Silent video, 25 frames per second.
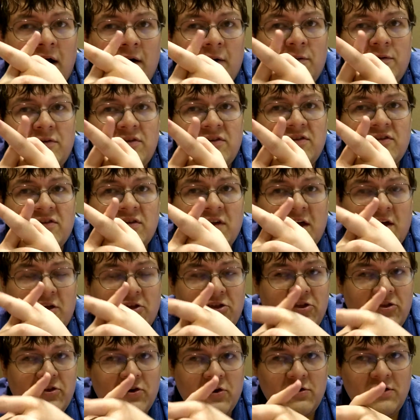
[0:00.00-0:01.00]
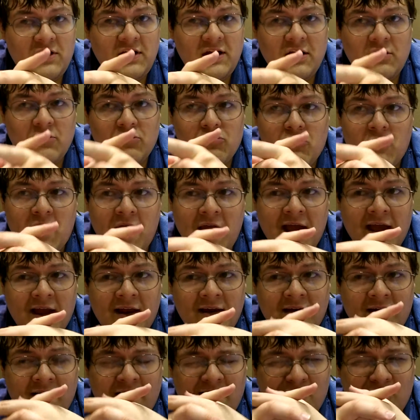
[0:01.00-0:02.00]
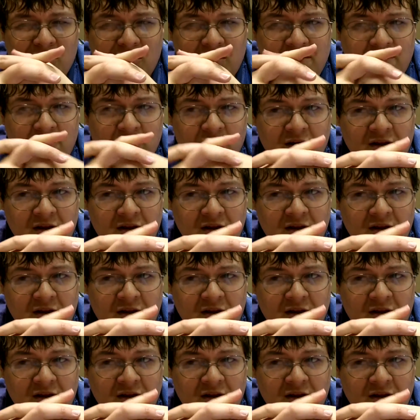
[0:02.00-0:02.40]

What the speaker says: It was like 30 grand, I believe,